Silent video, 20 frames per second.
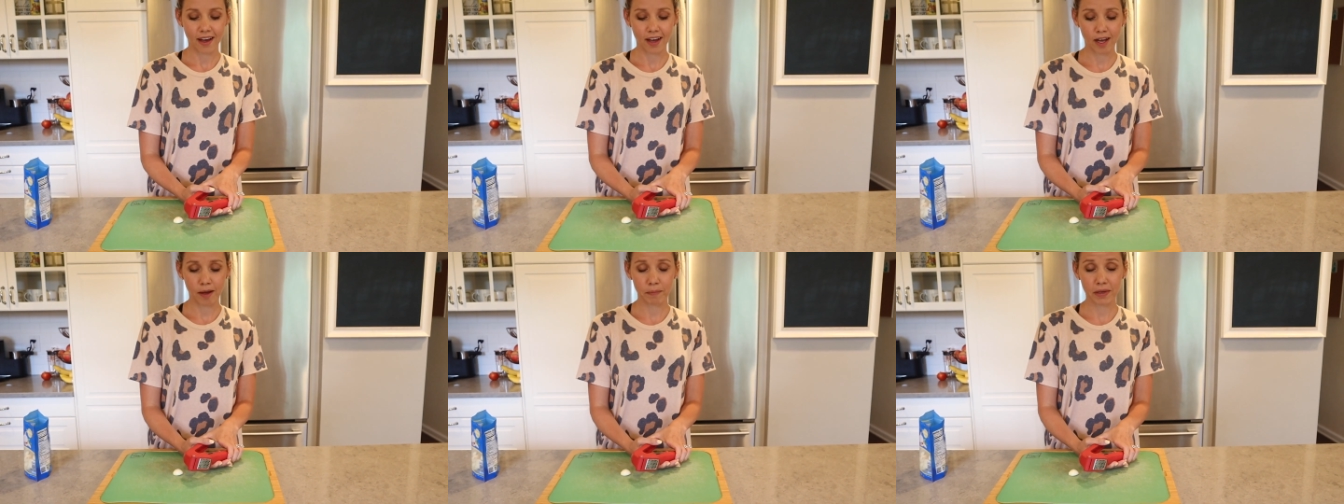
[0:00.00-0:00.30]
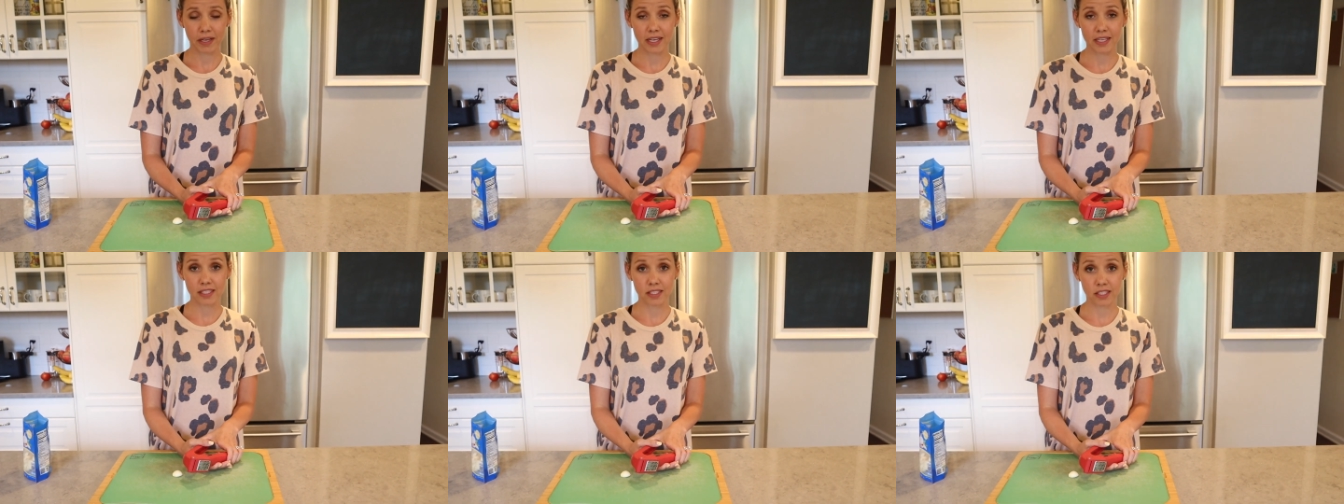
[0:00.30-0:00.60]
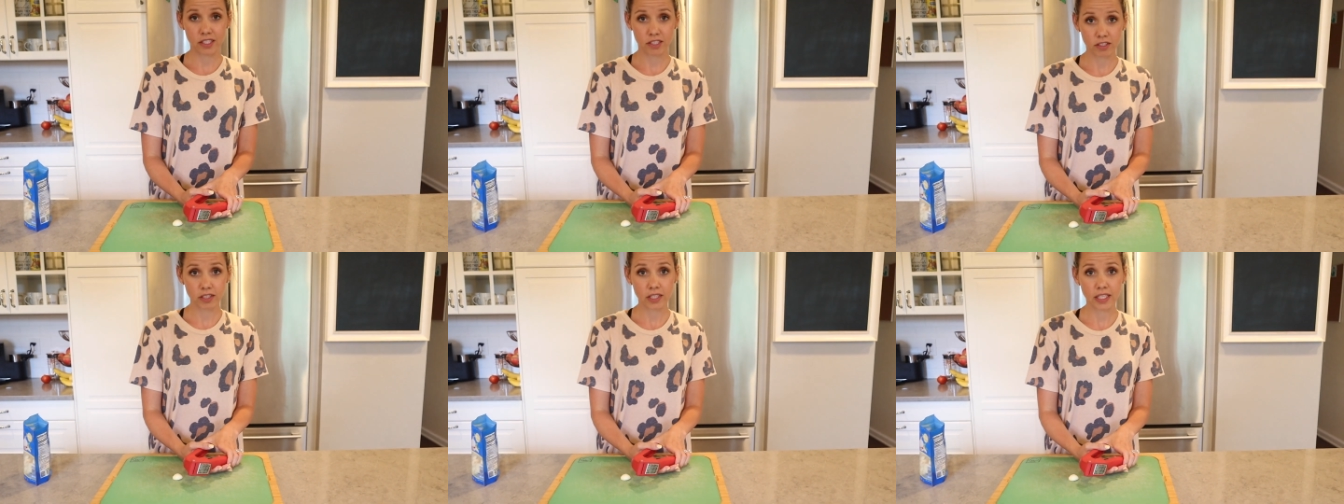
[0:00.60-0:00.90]
um, because
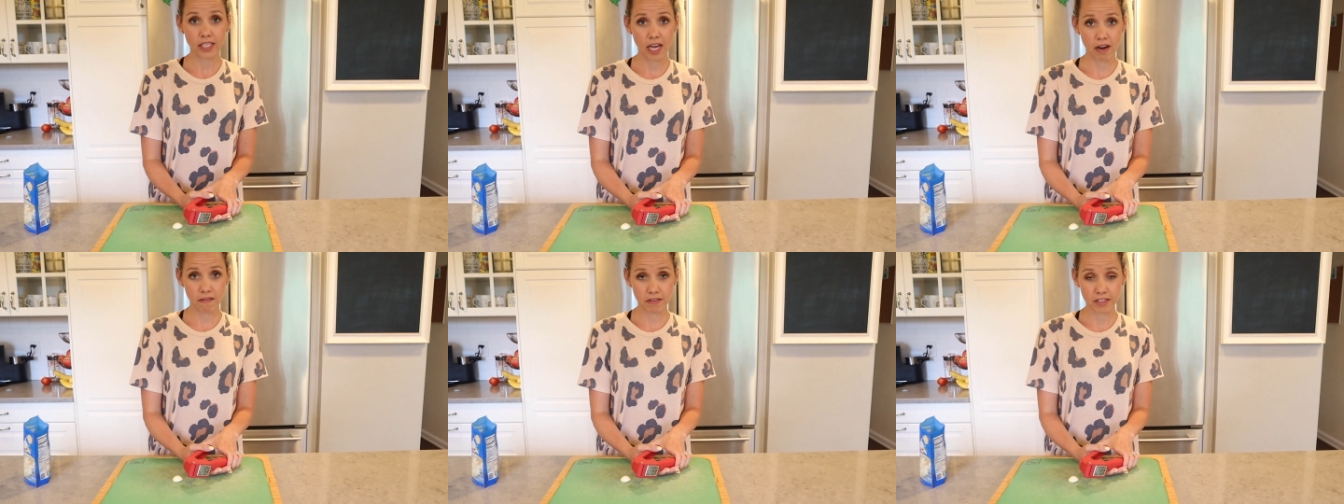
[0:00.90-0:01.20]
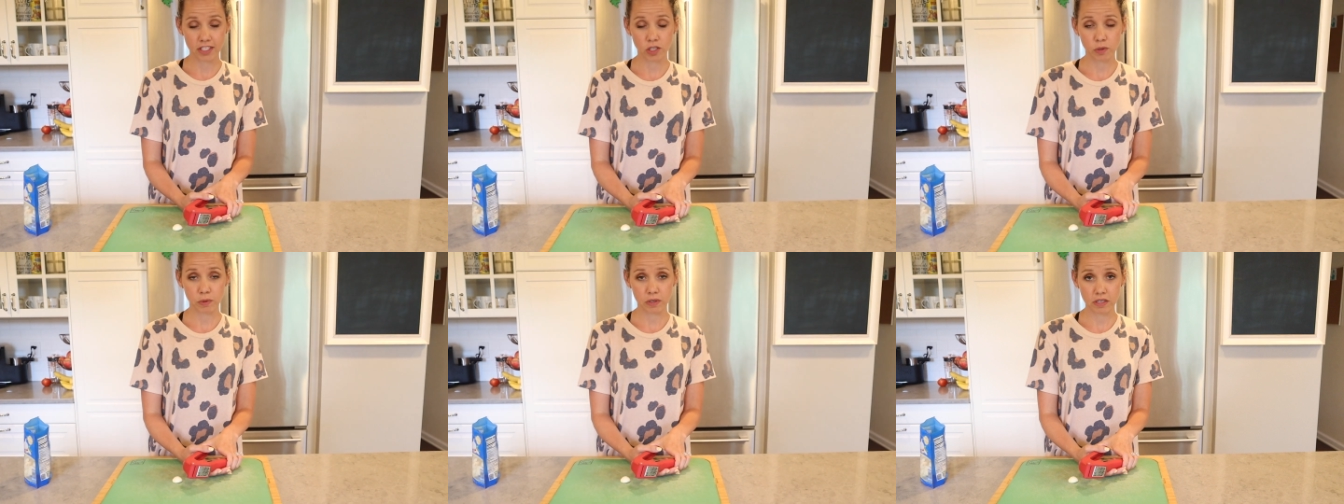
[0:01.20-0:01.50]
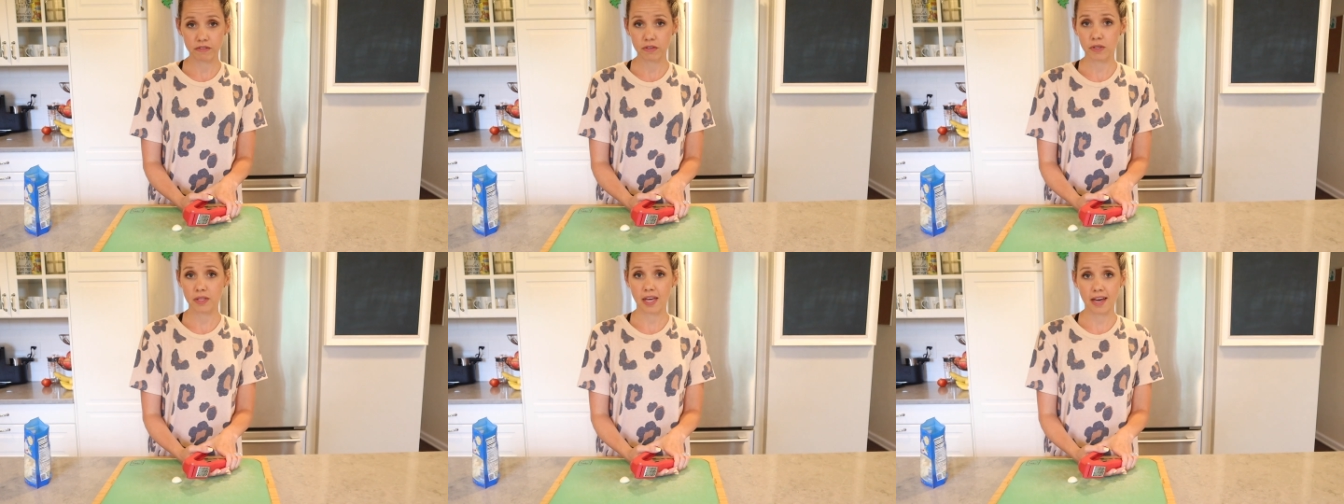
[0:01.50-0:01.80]
literally every single one
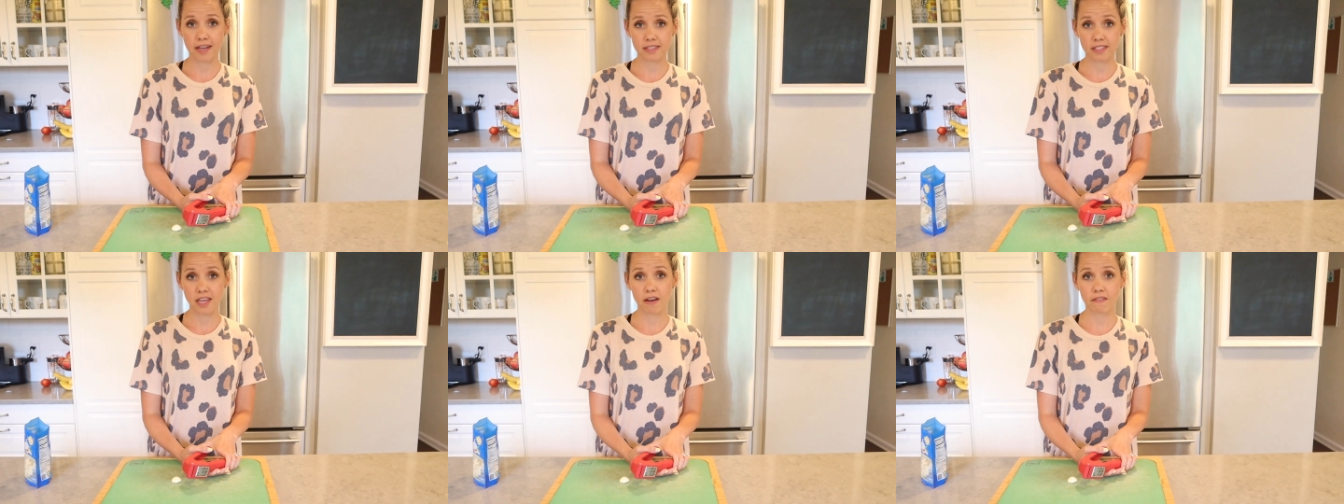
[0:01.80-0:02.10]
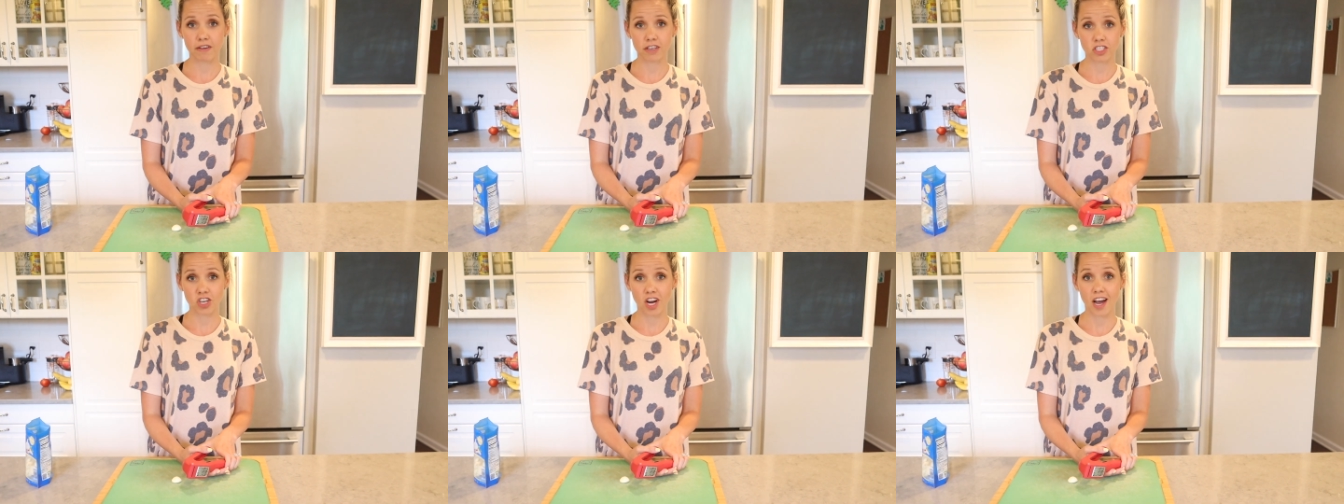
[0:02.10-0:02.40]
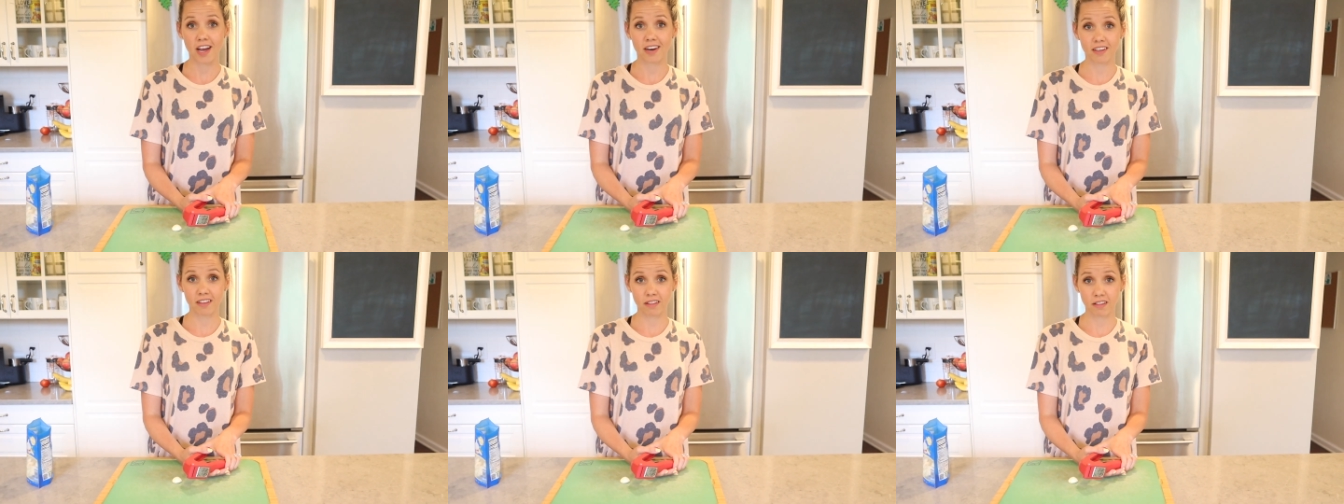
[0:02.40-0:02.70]
of you that has ever
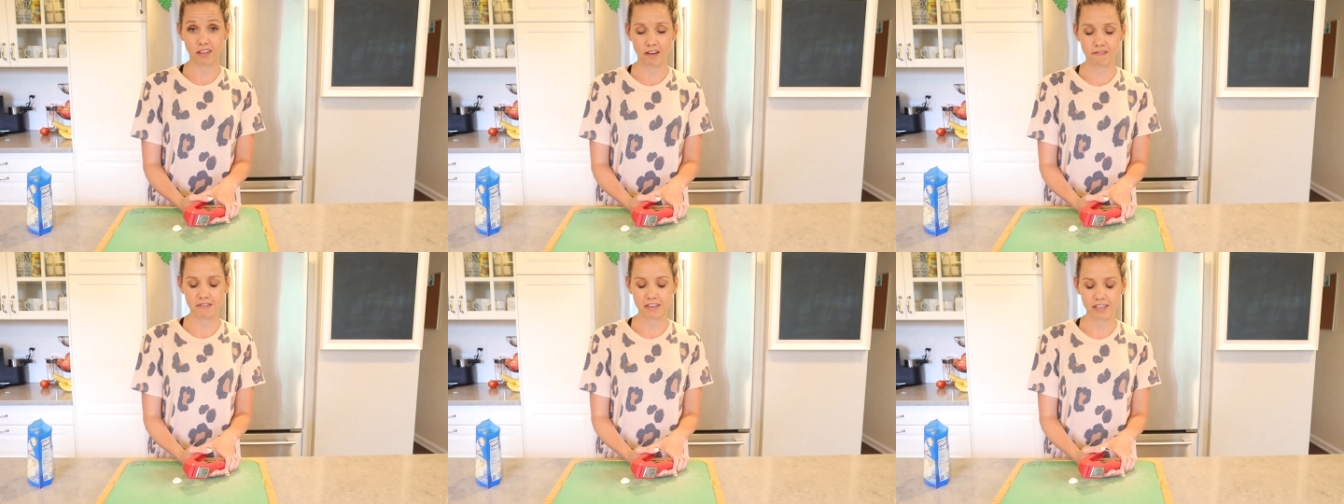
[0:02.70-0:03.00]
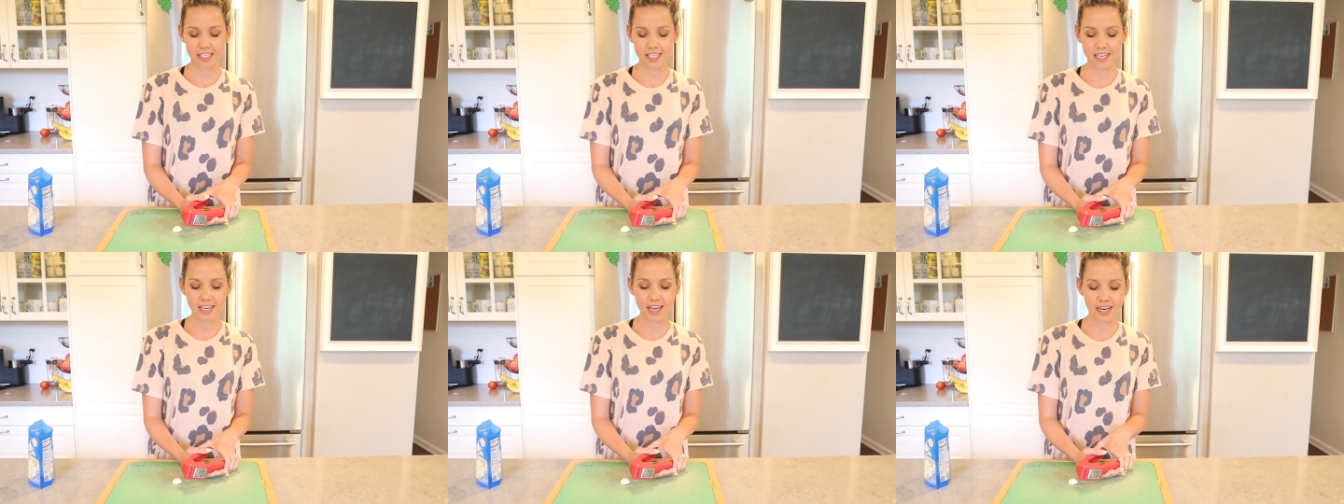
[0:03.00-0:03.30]
tried it loves it